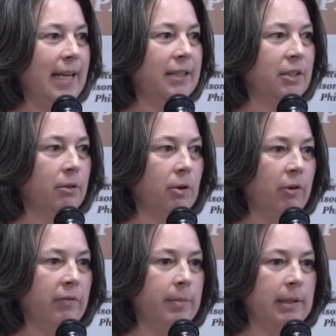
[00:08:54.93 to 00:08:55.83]
And so
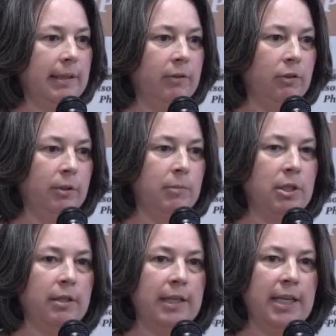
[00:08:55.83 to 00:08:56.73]
going from the living room
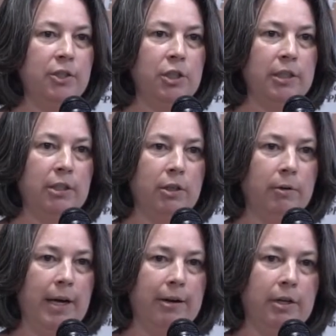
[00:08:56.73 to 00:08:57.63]
to the kitchen, you
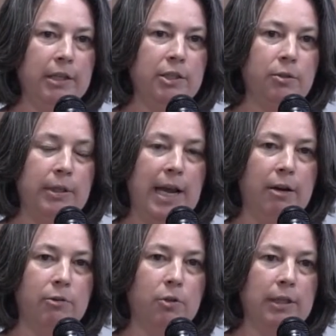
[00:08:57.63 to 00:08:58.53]
go out onto an
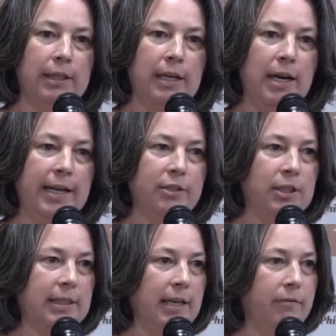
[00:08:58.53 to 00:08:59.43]
outdoor lanai and
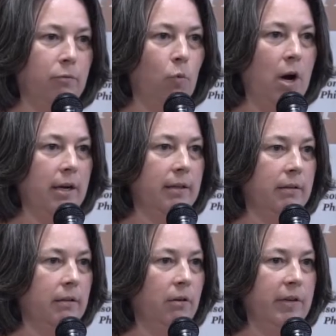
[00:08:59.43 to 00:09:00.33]
just kind of walk
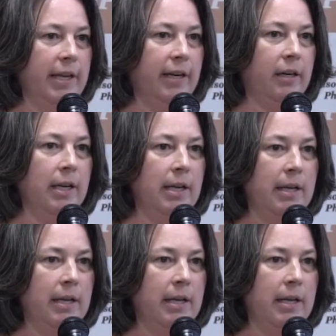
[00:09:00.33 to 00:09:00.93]
over there.